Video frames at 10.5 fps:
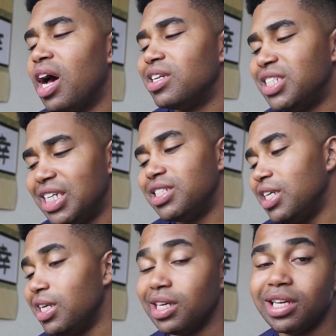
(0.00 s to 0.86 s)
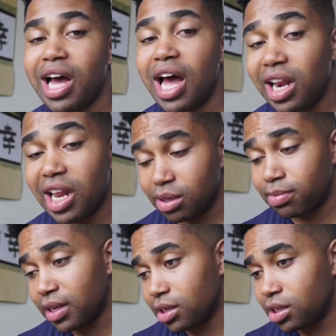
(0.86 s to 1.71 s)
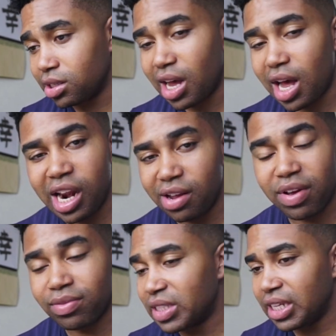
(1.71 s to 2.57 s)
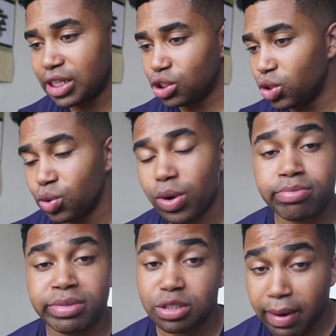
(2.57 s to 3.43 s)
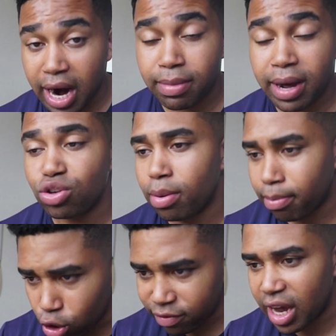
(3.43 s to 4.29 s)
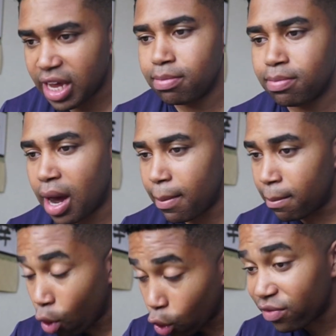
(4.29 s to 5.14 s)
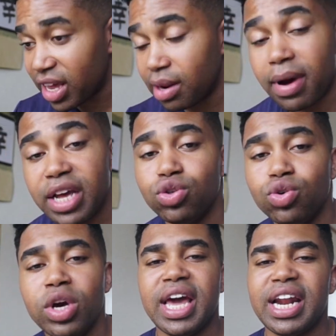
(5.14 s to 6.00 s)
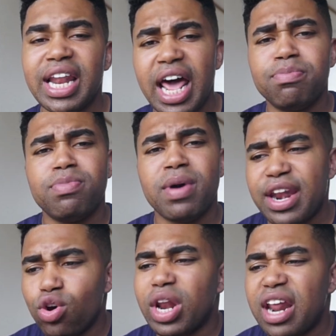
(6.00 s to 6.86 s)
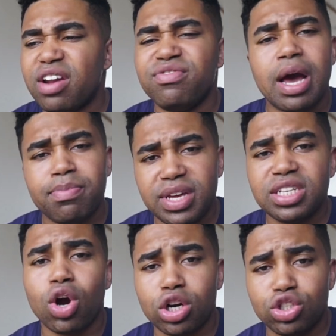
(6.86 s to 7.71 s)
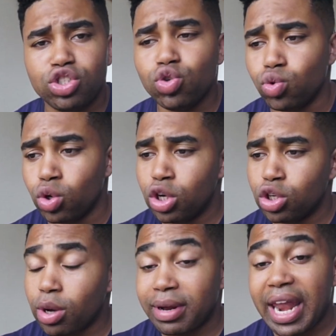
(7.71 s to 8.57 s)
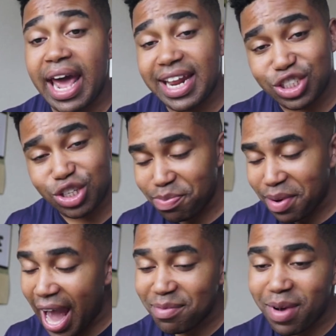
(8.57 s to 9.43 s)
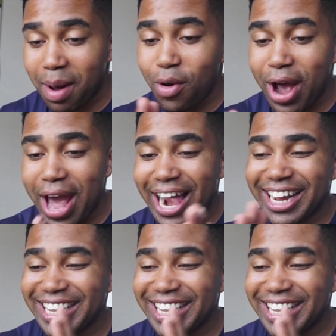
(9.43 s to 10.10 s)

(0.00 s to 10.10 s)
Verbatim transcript: GD. I love you, brother. I love everything that you do. I'm inspired by you. I'm motivated by, motivated by you. And a lot of I know a lot of VIPs are too. So I'm glad that you're back, my boy.